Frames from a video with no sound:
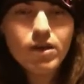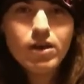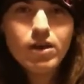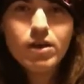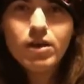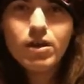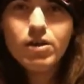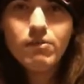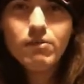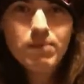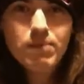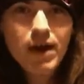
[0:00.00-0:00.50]

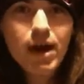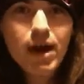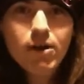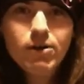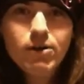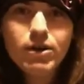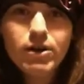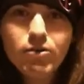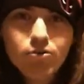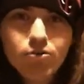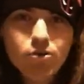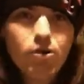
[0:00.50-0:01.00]
It's a
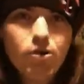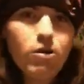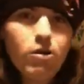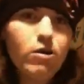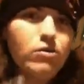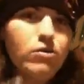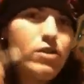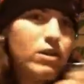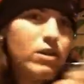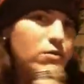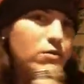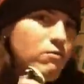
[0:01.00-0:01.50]
battery
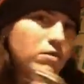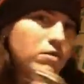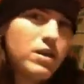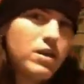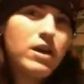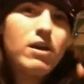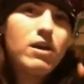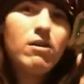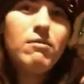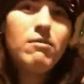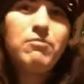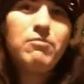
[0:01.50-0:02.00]
charge. I don't
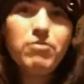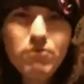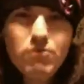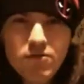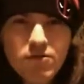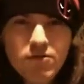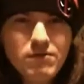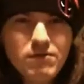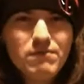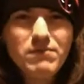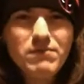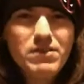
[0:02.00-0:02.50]
care. I'm just
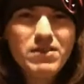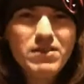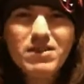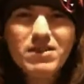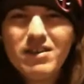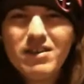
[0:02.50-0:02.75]
going to.